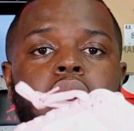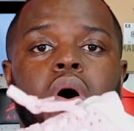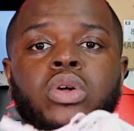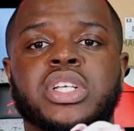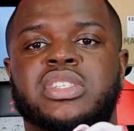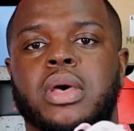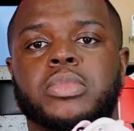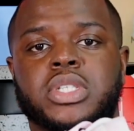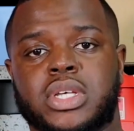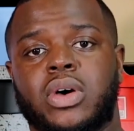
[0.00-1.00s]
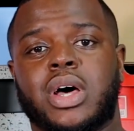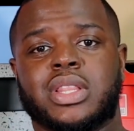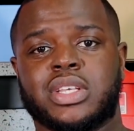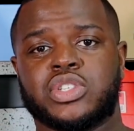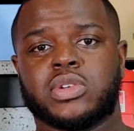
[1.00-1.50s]
Only time will tell how
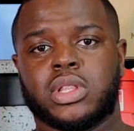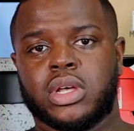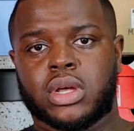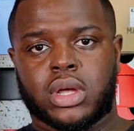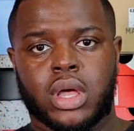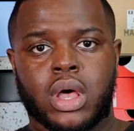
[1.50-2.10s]
these will look